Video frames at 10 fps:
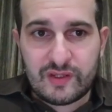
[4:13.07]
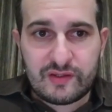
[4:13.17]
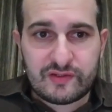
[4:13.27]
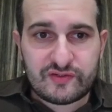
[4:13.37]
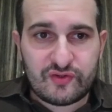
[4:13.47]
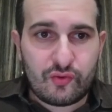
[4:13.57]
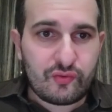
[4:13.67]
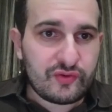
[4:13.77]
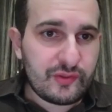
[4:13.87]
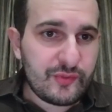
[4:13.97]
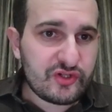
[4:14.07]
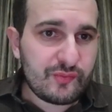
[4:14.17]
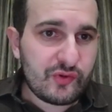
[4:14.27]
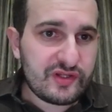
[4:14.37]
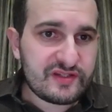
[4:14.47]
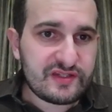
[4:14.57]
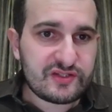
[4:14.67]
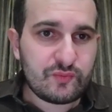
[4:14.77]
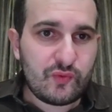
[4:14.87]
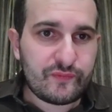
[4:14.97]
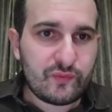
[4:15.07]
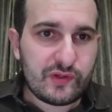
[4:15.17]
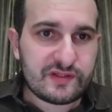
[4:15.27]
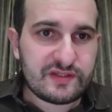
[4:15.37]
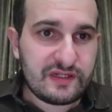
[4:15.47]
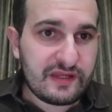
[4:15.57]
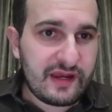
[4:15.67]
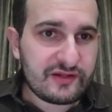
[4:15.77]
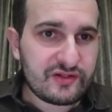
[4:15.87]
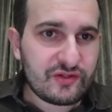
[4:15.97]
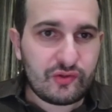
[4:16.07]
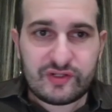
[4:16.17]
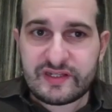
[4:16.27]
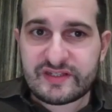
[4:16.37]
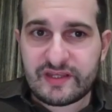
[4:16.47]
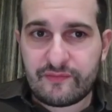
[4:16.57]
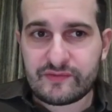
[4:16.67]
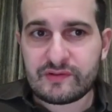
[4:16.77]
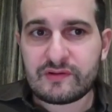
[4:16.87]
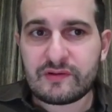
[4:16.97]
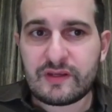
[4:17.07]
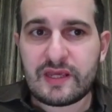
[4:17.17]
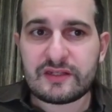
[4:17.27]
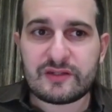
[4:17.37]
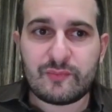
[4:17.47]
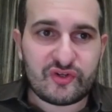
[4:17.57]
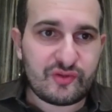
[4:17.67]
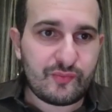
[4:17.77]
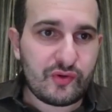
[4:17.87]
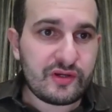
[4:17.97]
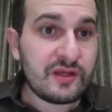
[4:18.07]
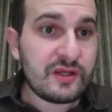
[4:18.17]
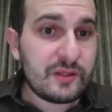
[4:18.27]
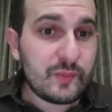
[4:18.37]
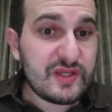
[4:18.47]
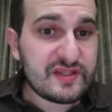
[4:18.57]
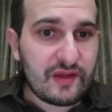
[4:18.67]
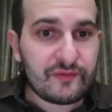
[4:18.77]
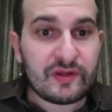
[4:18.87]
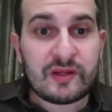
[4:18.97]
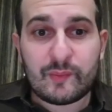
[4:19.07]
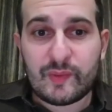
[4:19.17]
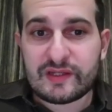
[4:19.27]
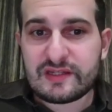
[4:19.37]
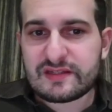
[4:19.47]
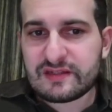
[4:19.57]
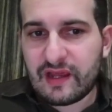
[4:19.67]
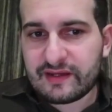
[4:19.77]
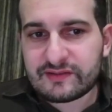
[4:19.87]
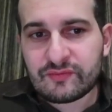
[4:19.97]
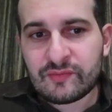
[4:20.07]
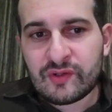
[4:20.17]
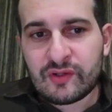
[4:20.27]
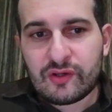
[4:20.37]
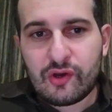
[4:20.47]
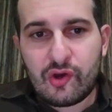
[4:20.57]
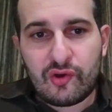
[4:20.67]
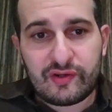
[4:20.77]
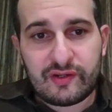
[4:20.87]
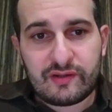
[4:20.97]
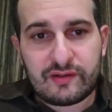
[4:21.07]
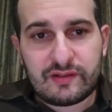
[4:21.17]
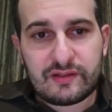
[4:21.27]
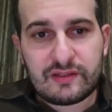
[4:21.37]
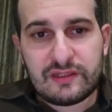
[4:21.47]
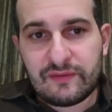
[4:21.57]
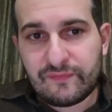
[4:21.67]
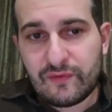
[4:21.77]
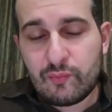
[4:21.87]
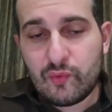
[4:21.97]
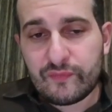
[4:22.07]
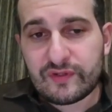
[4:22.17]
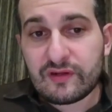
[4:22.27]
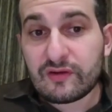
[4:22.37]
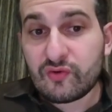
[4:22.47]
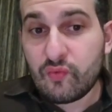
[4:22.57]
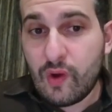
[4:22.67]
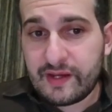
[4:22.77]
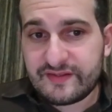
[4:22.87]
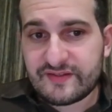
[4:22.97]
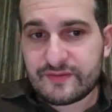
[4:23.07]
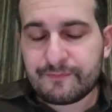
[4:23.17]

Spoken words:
So the bishop on d6 moved once, the knight on d7, and the bishop on b7, but this knight on e4 moved twice.